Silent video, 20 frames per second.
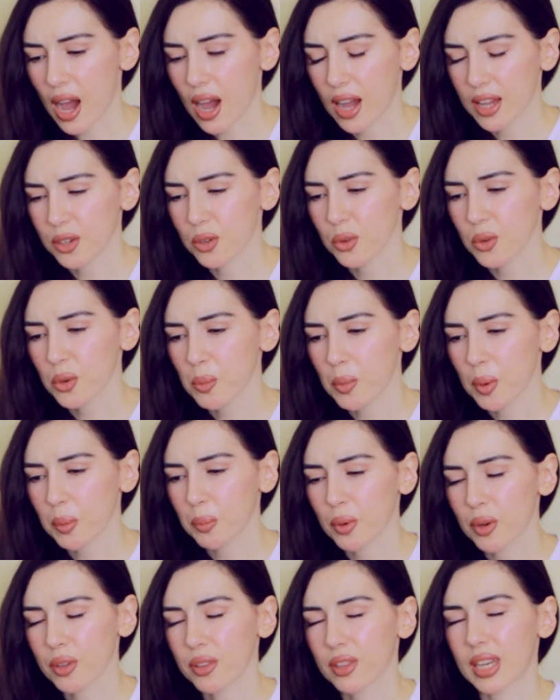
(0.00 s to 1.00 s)
I don't
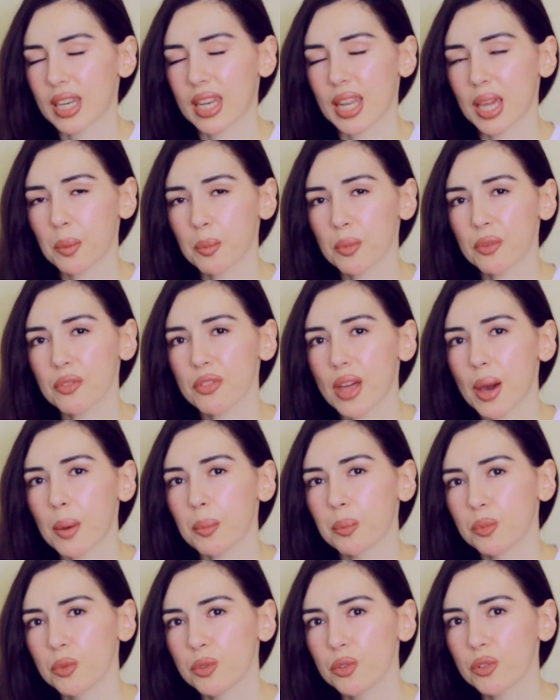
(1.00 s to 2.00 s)
remember the name of
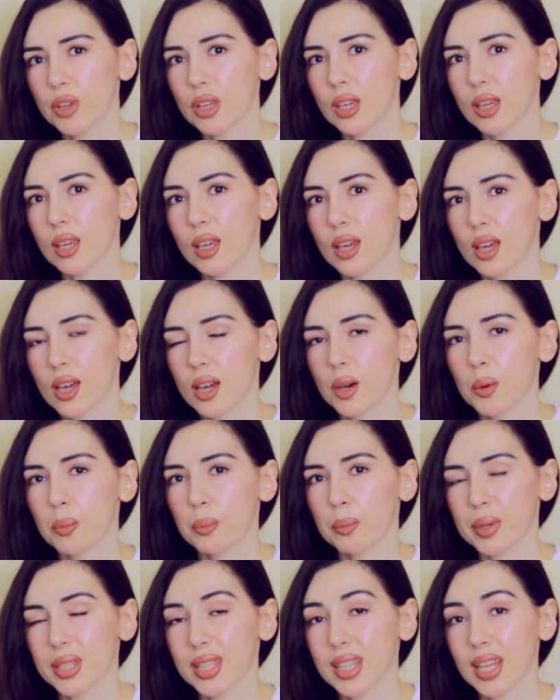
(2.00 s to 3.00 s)
that movie,
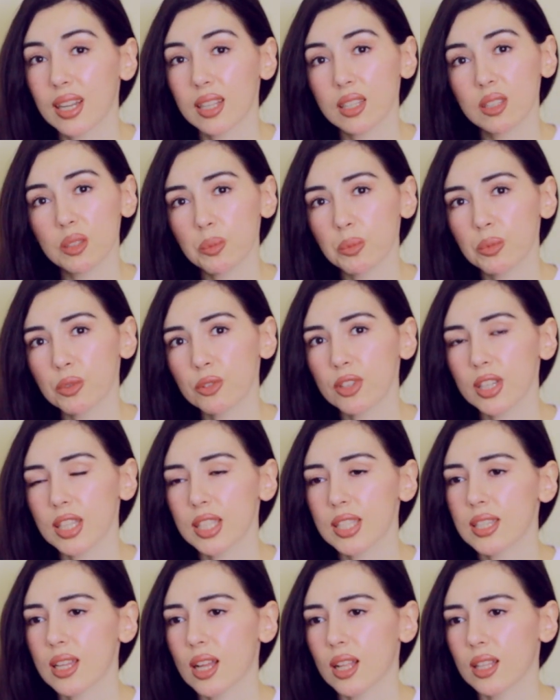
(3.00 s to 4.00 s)
but that is a
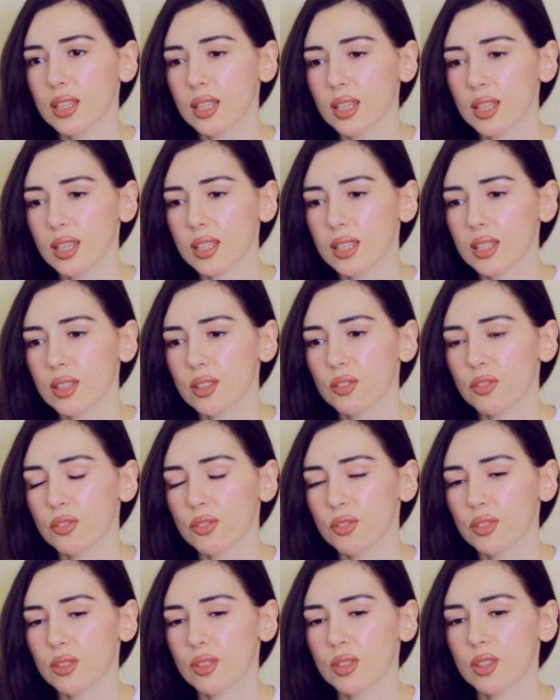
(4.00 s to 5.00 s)
movie telling
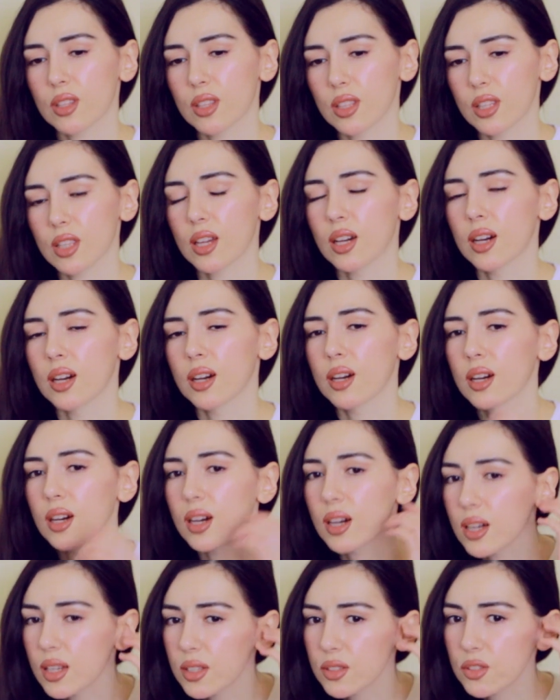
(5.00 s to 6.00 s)
a
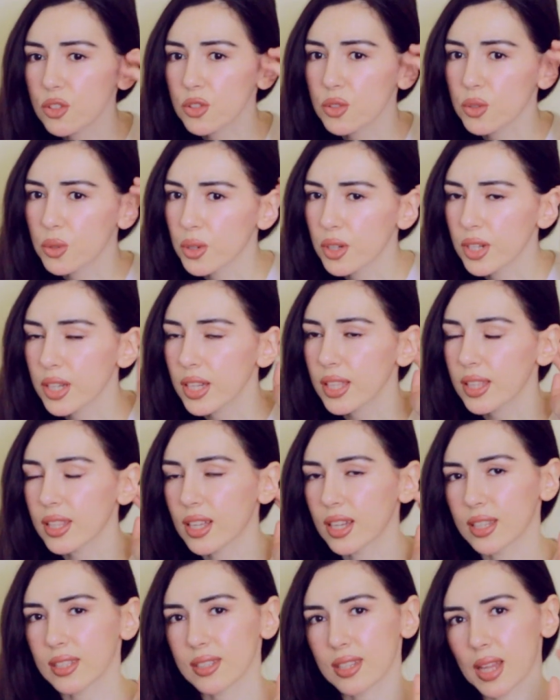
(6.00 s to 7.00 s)
story
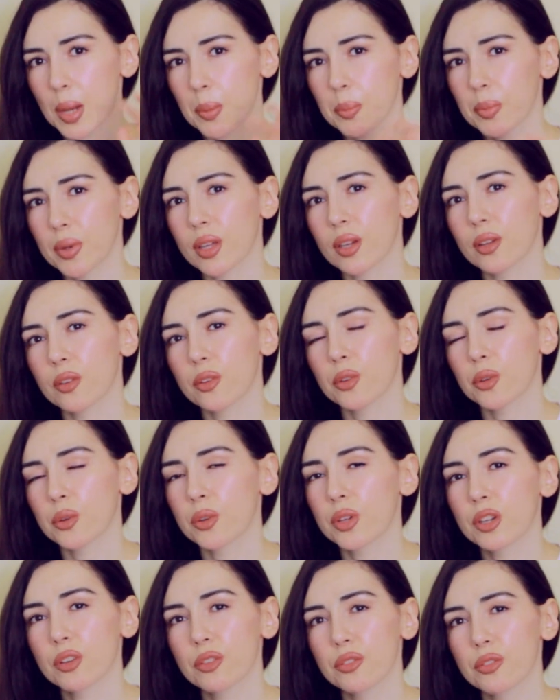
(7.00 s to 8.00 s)
that is happening
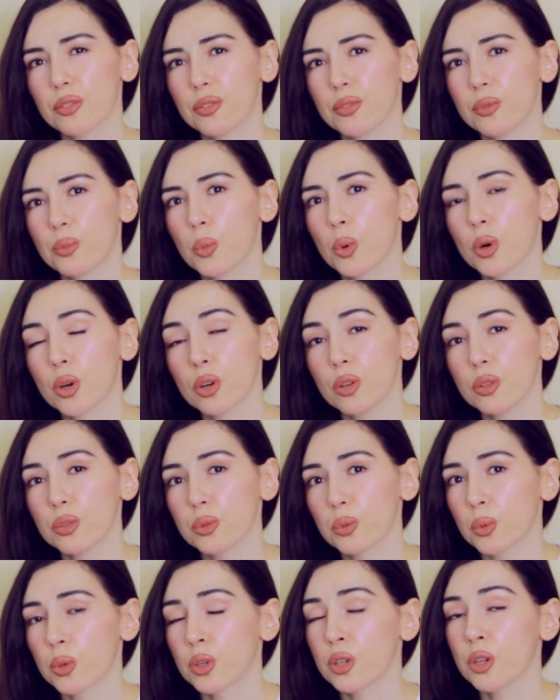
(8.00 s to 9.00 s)
during
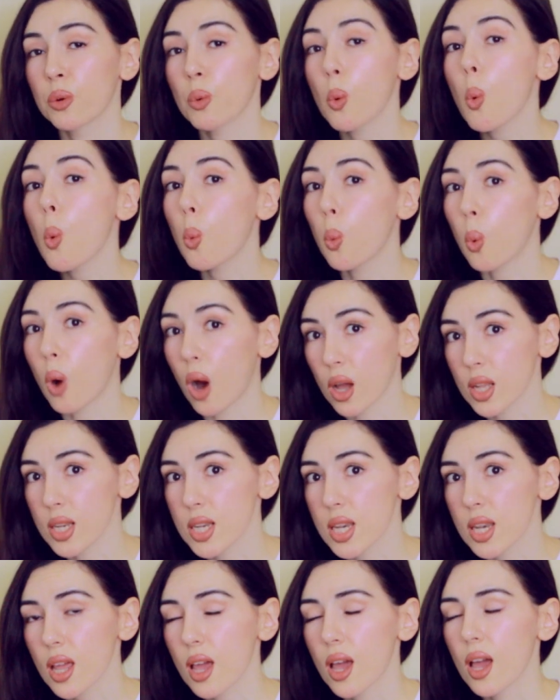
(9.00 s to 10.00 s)
World War
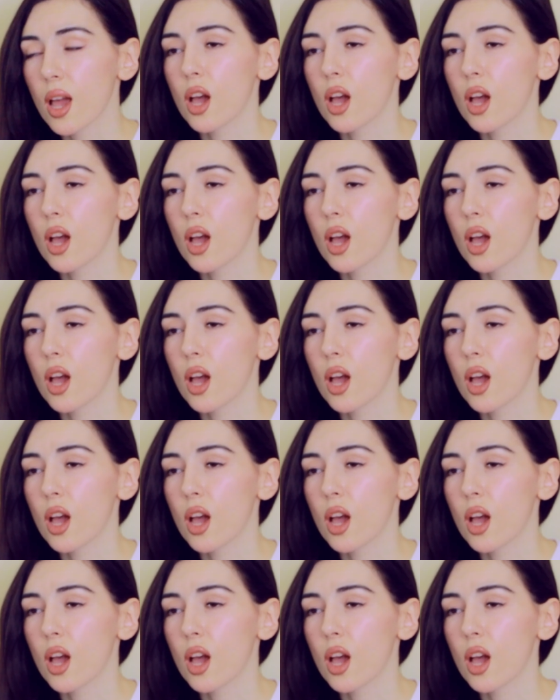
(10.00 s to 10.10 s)
I,